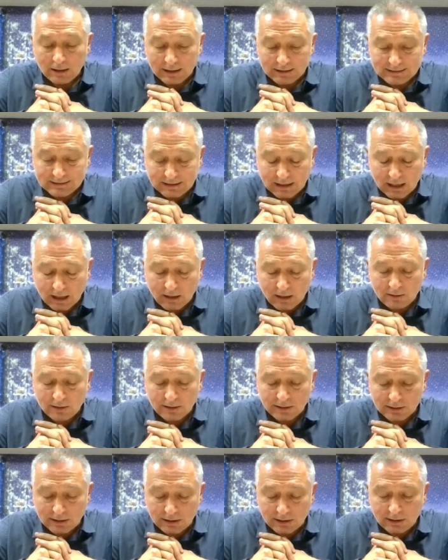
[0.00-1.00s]
Let's
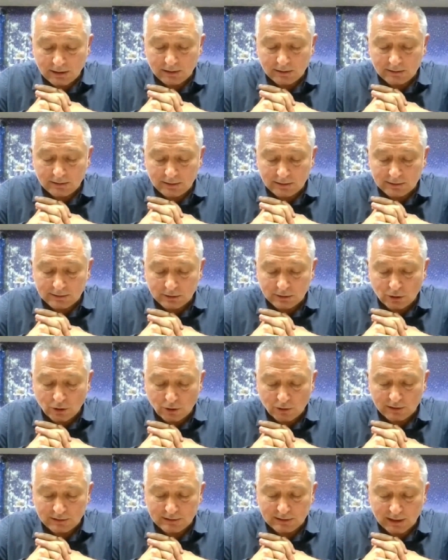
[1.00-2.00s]
tell and hear these
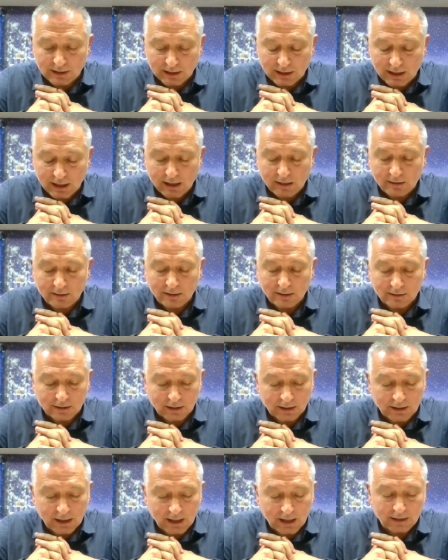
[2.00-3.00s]
stories again
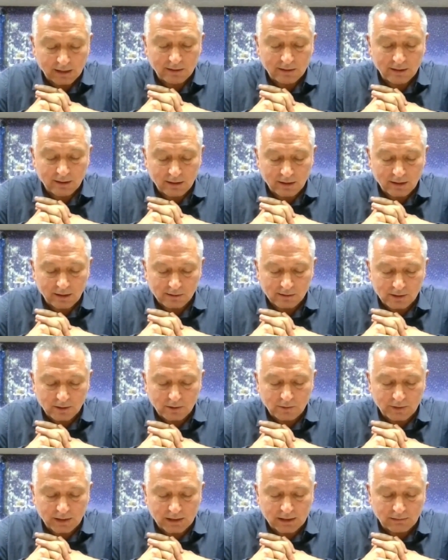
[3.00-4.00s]
and again
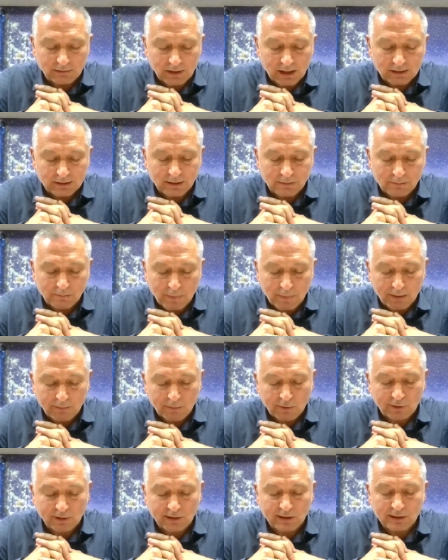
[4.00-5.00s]
until we create a
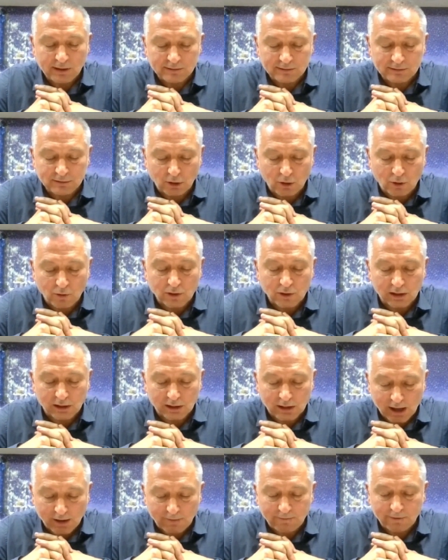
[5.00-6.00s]
memory strong
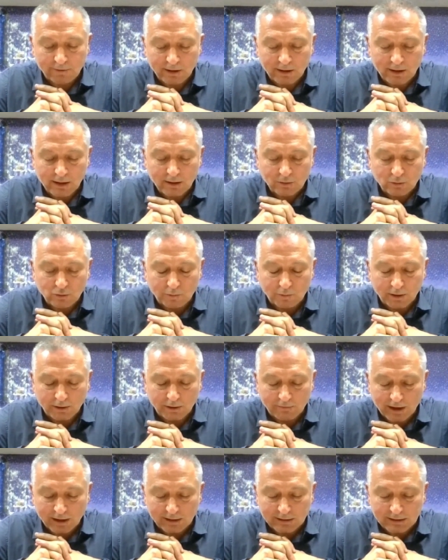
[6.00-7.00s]
enough to
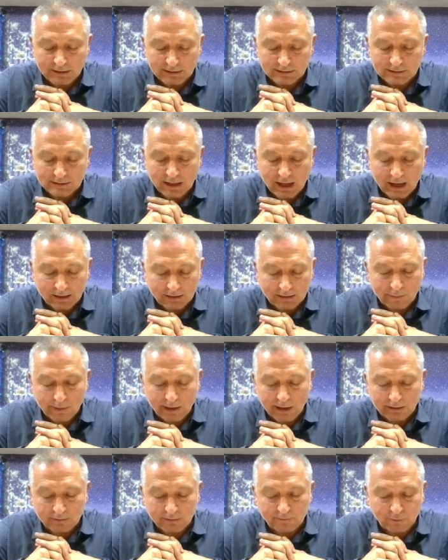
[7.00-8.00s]
prevent this
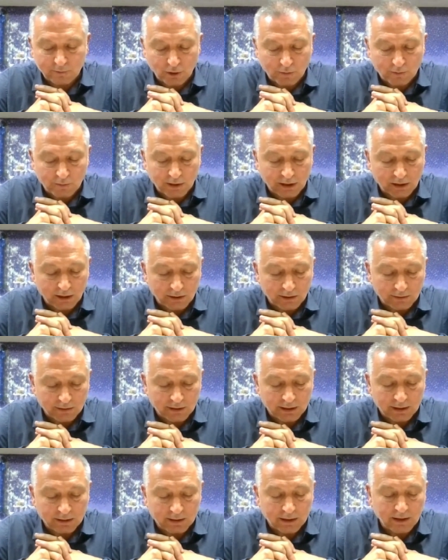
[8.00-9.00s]
nightmare from
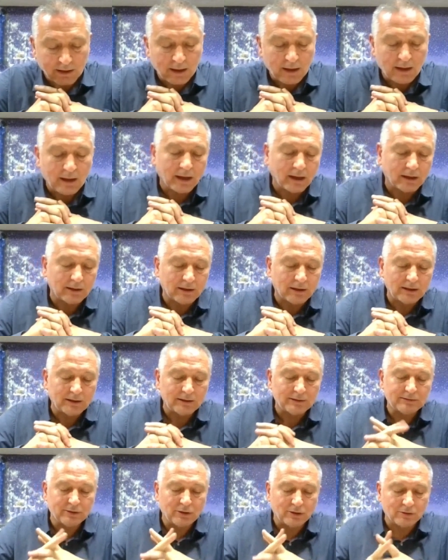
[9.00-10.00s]
recurring, at
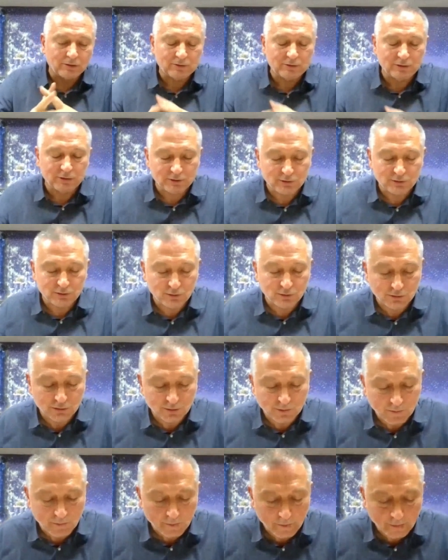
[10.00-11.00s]
least not so
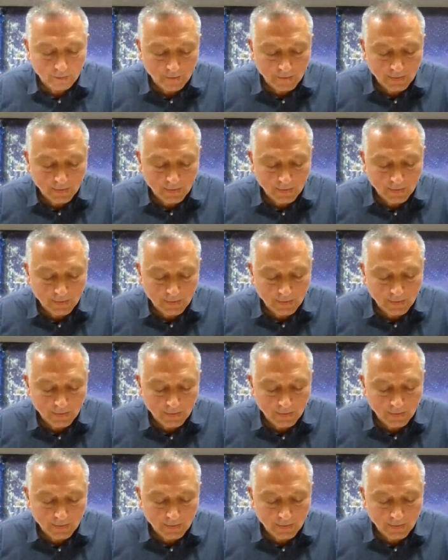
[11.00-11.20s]
soon.